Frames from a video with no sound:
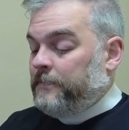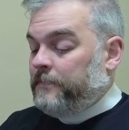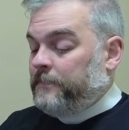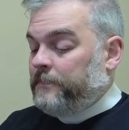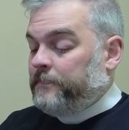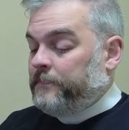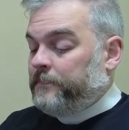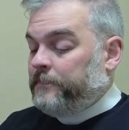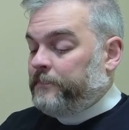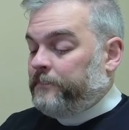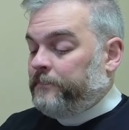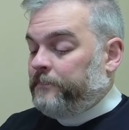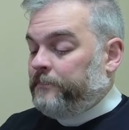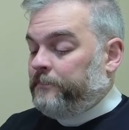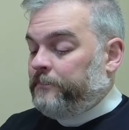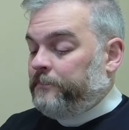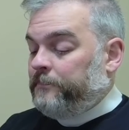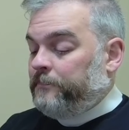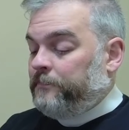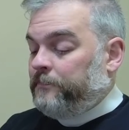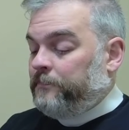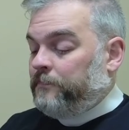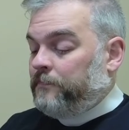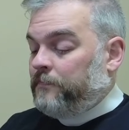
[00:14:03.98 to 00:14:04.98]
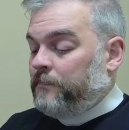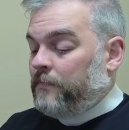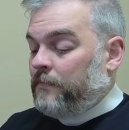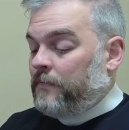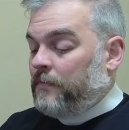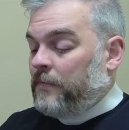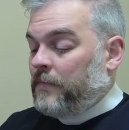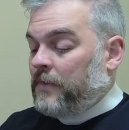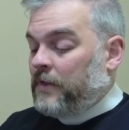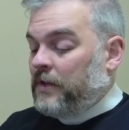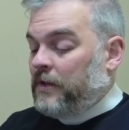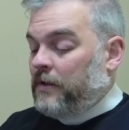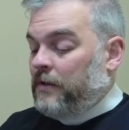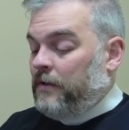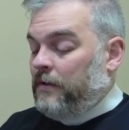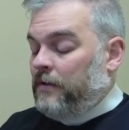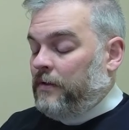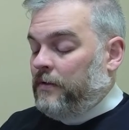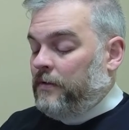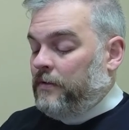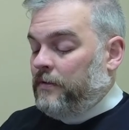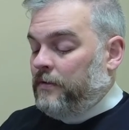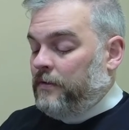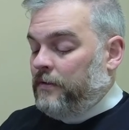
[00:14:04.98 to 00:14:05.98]

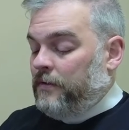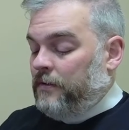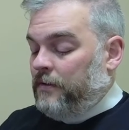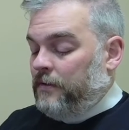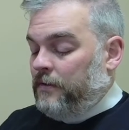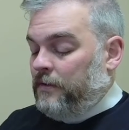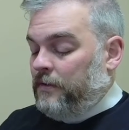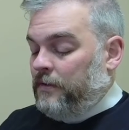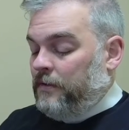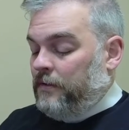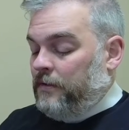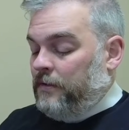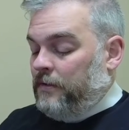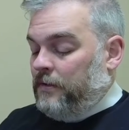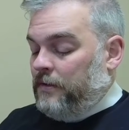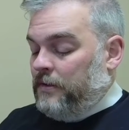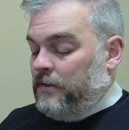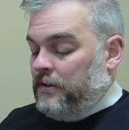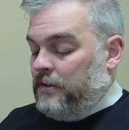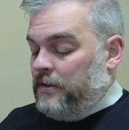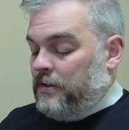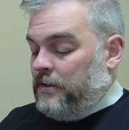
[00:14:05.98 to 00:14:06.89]
Nobody speaks.